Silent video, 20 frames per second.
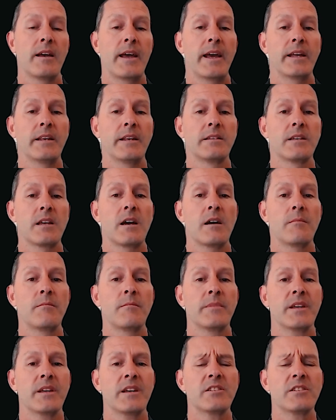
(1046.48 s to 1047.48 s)
And
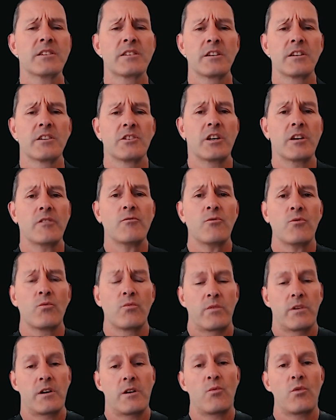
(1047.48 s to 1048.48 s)
yeah, just in
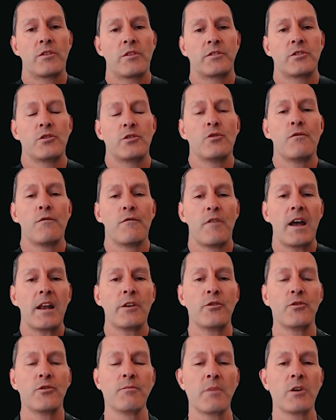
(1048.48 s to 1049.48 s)
general, what do you
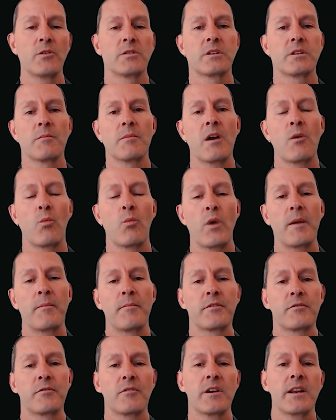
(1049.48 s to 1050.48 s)
value most about
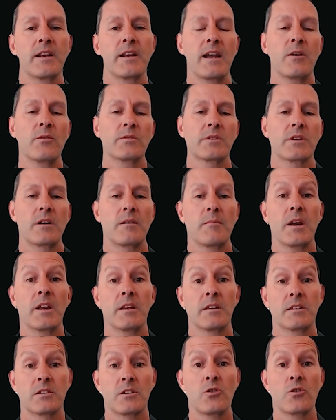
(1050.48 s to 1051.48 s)
Web3 and how it's going to
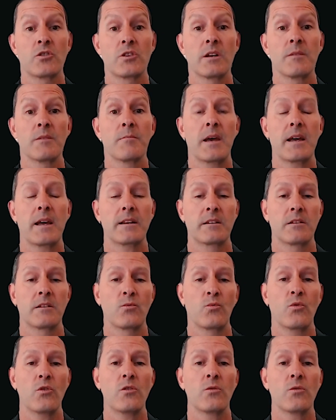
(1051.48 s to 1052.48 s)
make a social impact to
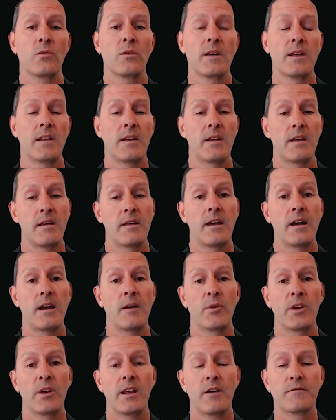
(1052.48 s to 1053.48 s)
the world?
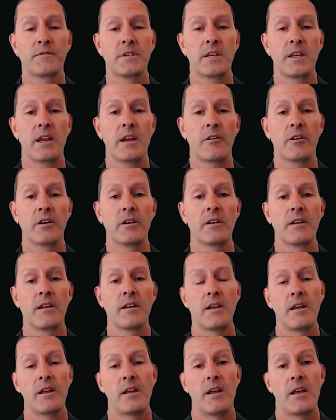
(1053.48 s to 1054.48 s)
We'd love to hear it.
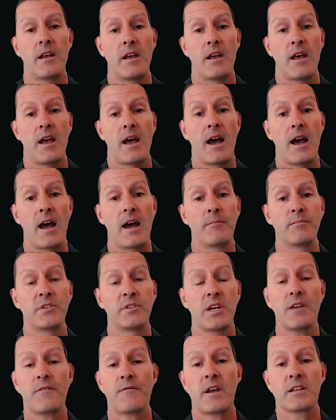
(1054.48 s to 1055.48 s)

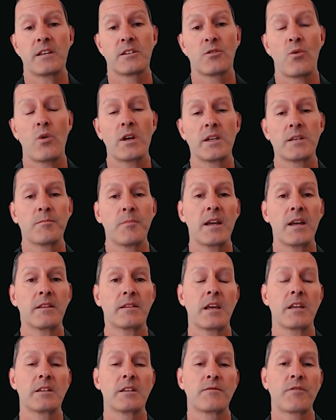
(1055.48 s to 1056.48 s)
Jeff, as always, mate,
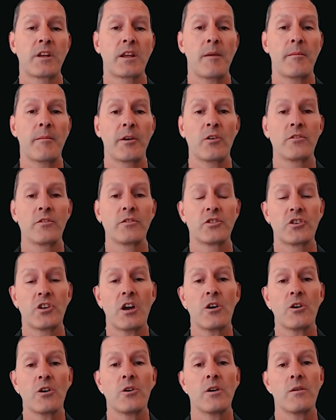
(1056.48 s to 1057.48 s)
thanks for coming on the
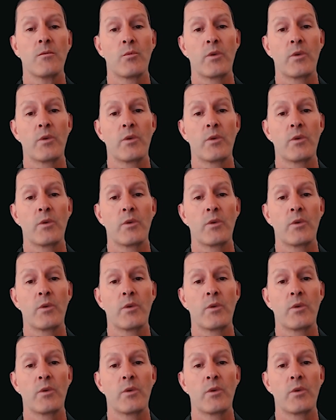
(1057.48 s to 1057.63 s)
show.